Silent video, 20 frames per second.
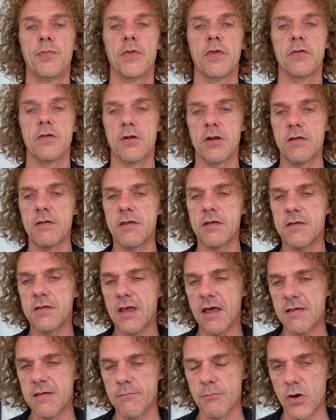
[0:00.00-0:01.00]
So this is
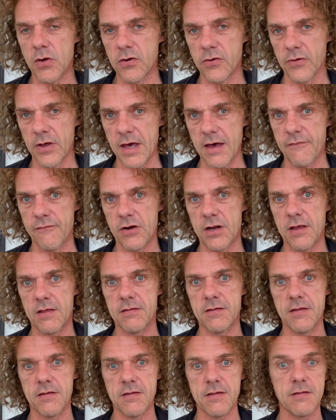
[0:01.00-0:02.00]
testimonial
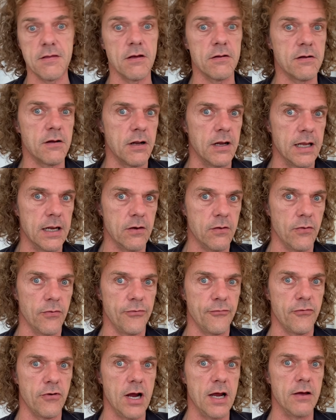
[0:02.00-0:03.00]
evidence. This is not clinical
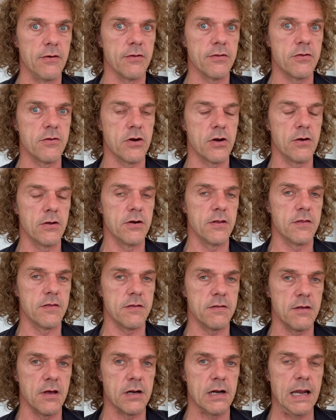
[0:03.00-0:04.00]
trials, This
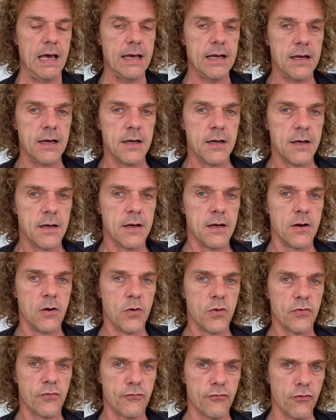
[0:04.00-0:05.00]
is not
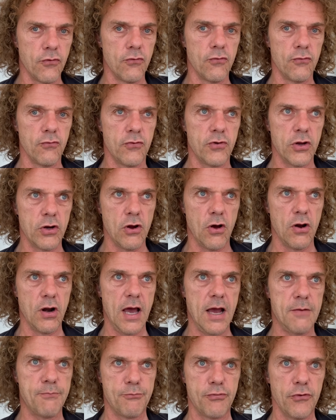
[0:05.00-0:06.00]
true,
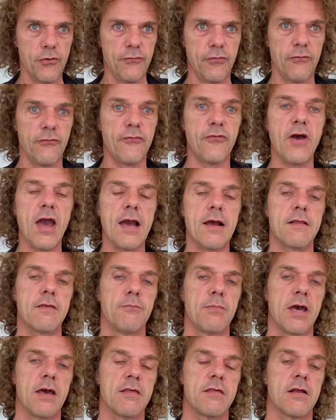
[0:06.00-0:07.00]
proven fact,
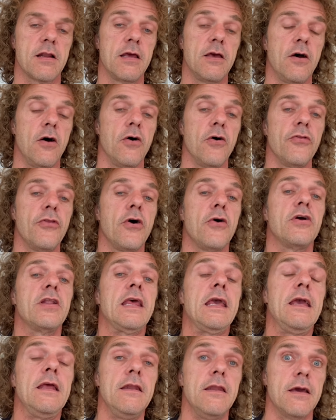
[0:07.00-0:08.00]
basically. Although it
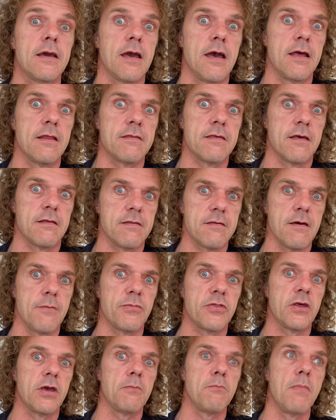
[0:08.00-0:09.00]
indicates that
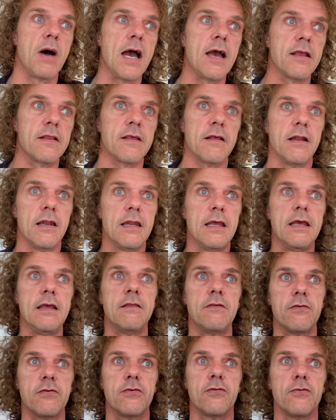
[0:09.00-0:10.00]
something might
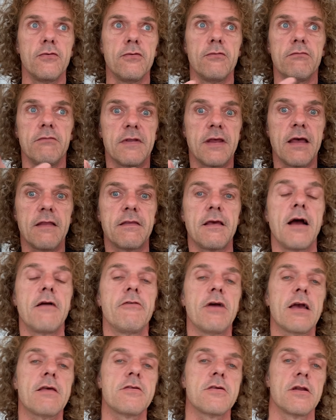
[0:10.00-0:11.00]
lead to that
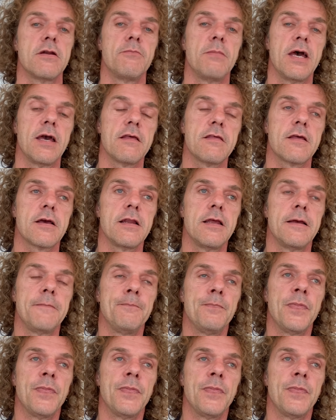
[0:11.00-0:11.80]
direction, basically.